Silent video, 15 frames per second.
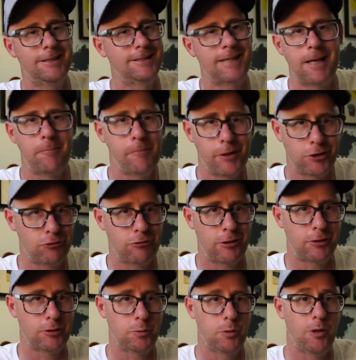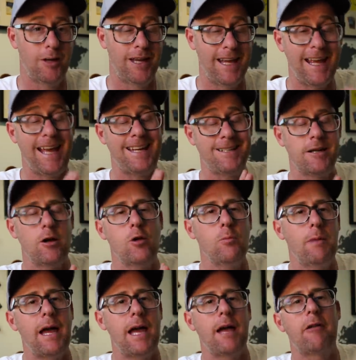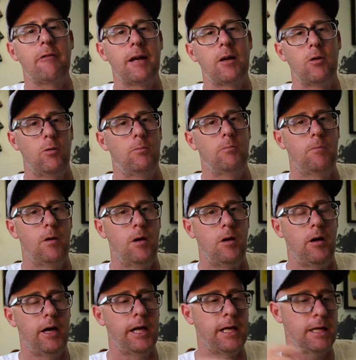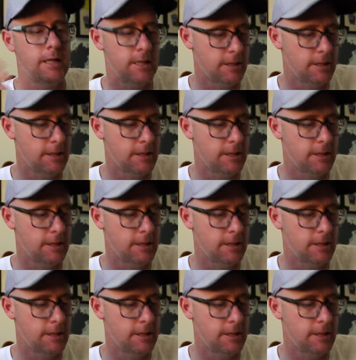same, my strokes were. It had no bearing on my